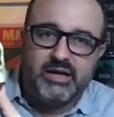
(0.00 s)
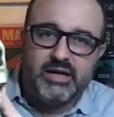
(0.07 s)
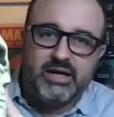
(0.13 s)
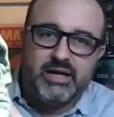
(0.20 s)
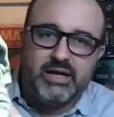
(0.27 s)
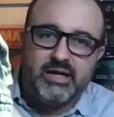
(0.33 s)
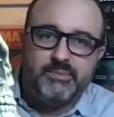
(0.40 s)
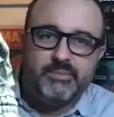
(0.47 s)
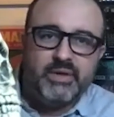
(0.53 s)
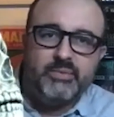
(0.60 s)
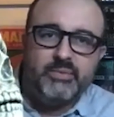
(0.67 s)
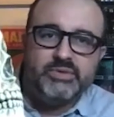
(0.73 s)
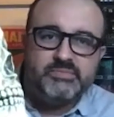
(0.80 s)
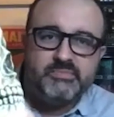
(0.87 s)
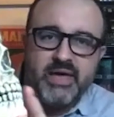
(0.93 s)

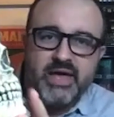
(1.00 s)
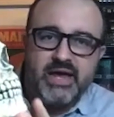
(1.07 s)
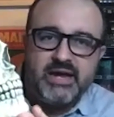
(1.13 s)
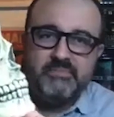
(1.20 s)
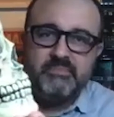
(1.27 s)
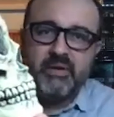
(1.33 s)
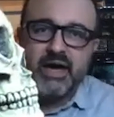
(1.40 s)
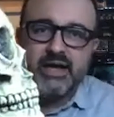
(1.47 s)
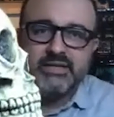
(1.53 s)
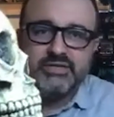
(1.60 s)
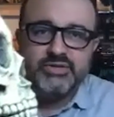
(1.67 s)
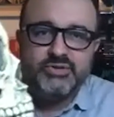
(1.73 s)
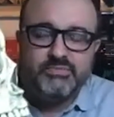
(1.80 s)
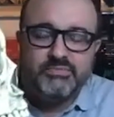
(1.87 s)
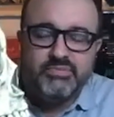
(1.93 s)
It was made by
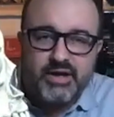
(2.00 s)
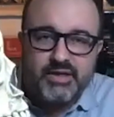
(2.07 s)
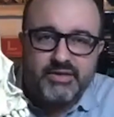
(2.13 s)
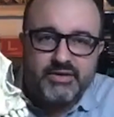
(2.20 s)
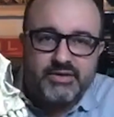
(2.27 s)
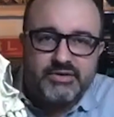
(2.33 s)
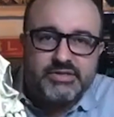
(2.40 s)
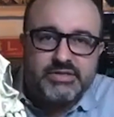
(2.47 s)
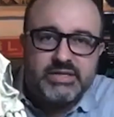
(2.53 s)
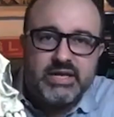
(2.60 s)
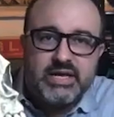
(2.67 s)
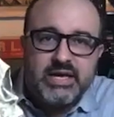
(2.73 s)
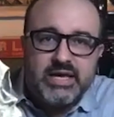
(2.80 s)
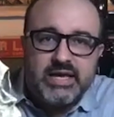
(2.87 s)
2 brothers